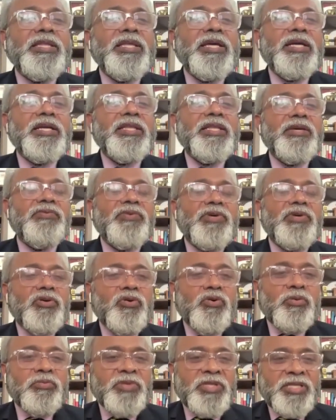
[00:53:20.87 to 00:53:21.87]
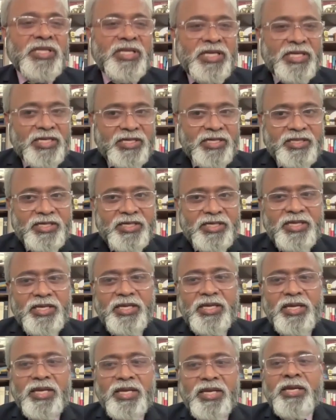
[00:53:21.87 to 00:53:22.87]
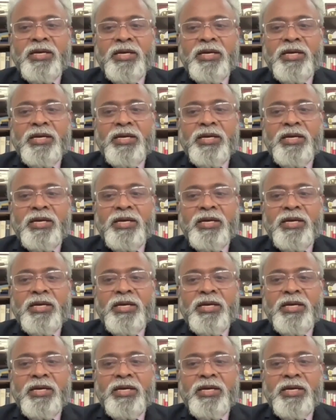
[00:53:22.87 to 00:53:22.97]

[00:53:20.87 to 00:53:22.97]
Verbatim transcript: that they were homesick the